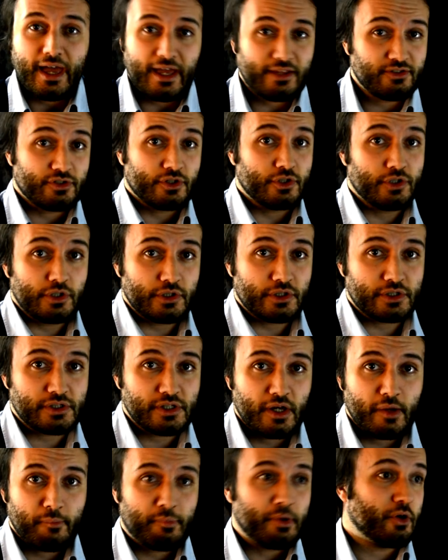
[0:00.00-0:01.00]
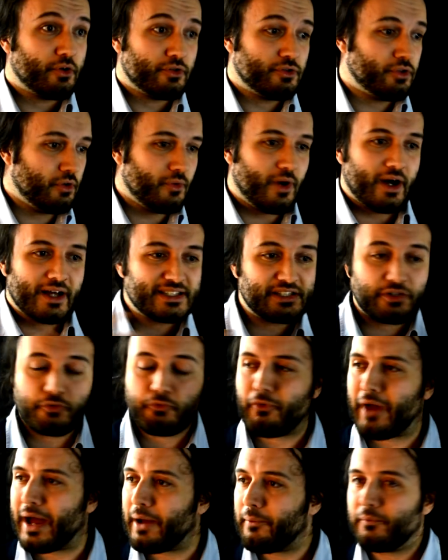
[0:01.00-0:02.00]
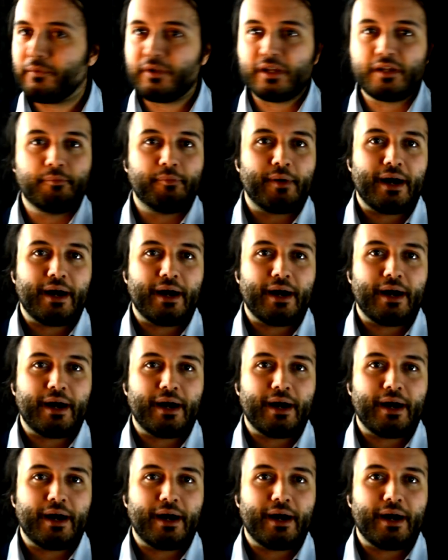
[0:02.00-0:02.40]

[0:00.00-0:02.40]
it's good because you are surrounded